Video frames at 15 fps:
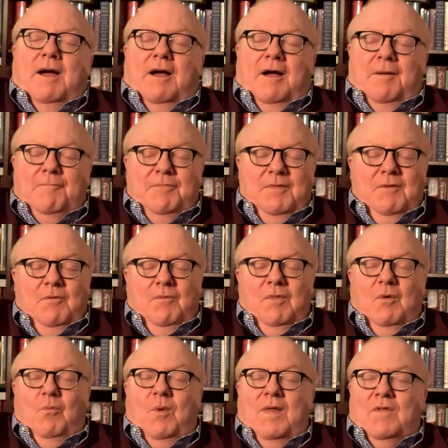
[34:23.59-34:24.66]
um,
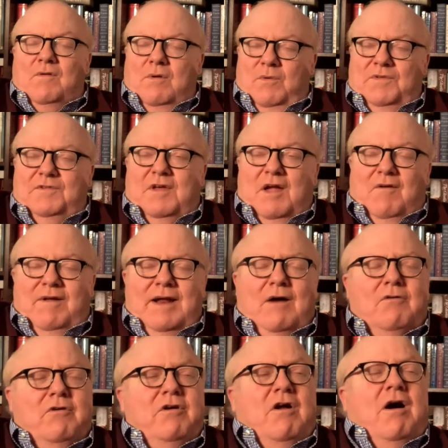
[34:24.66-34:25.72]
whether it was carried
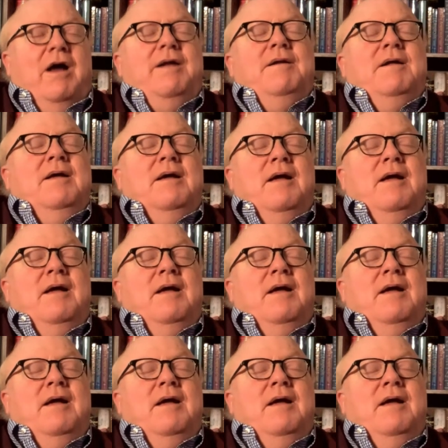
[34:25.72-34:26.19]
out or not,